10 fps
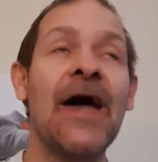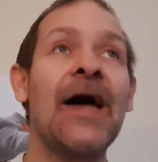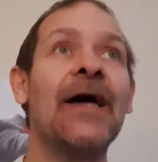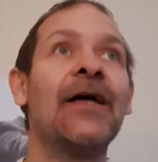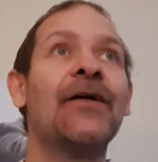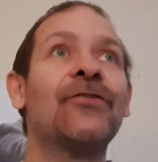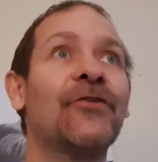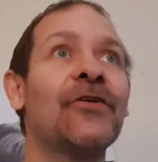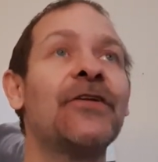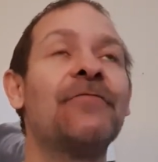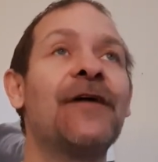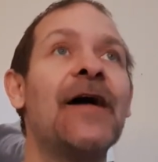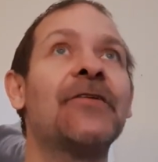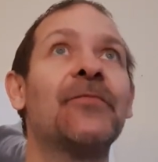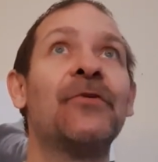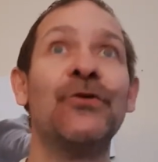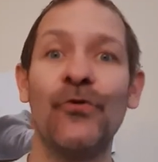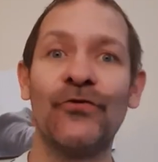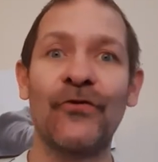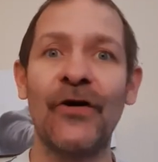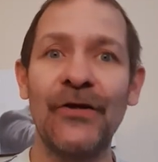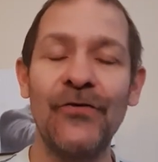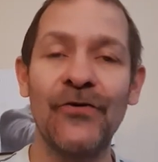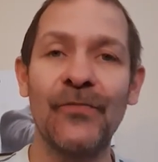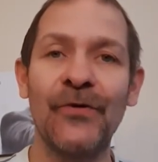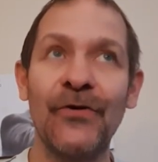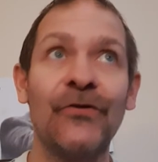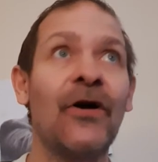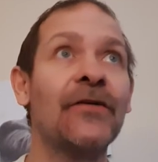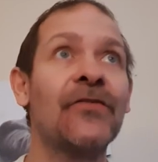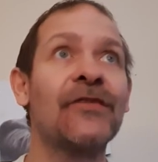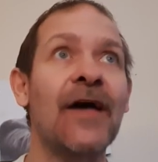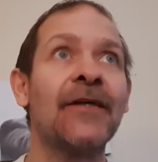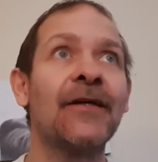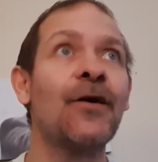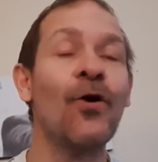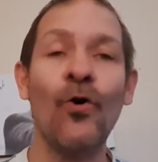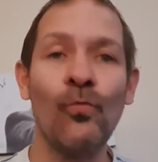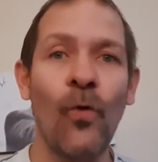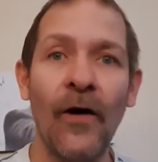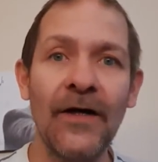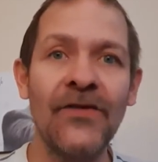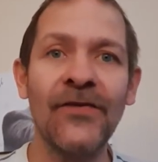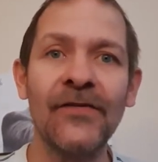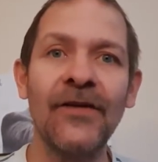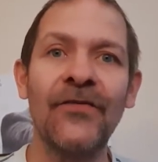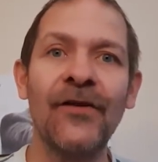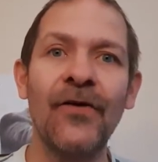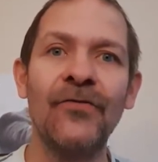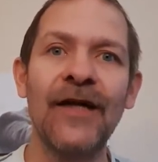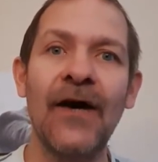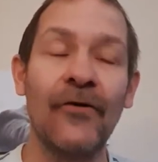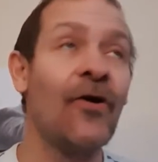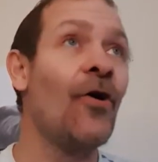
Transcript: and trying to defrag them, and you're trying to use your computer not understanding why it suddenly slowed down.